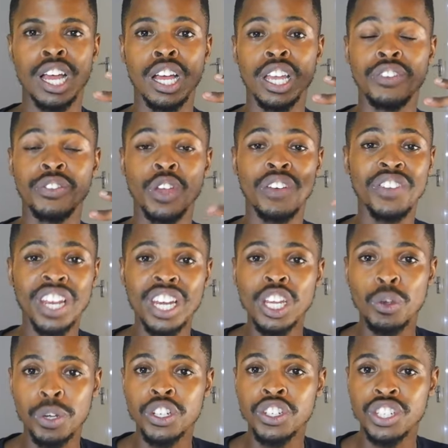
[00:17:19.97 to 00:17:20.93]
If you have any
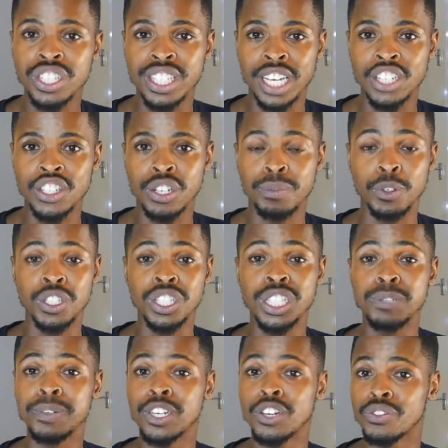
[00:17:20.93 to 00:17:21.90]
questions, actually, because
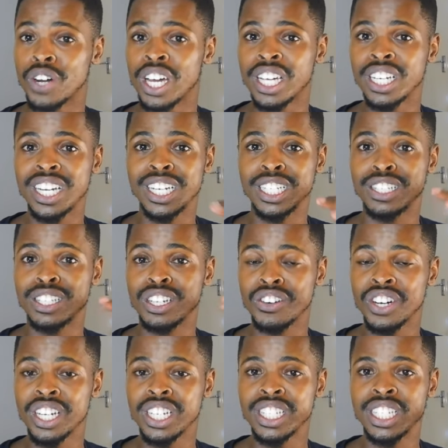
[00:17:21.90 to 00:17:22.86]
it's been a ride and it's
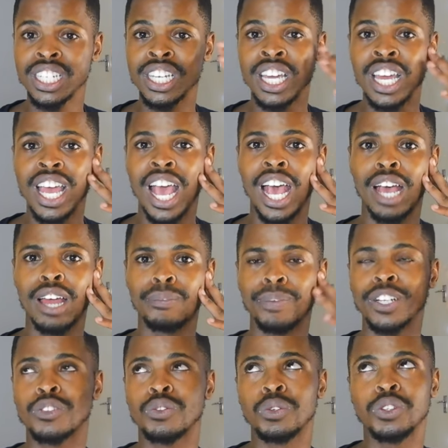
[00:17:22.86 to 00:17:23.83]
crazy, and
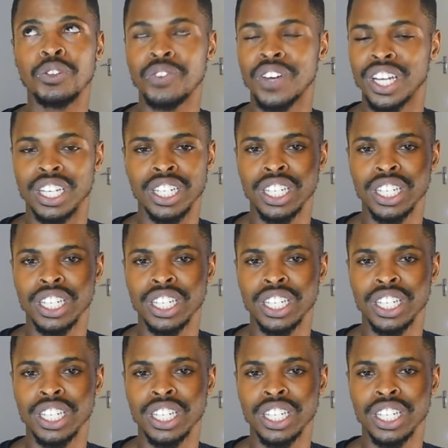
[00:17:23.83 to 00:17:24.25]
but it's also fun.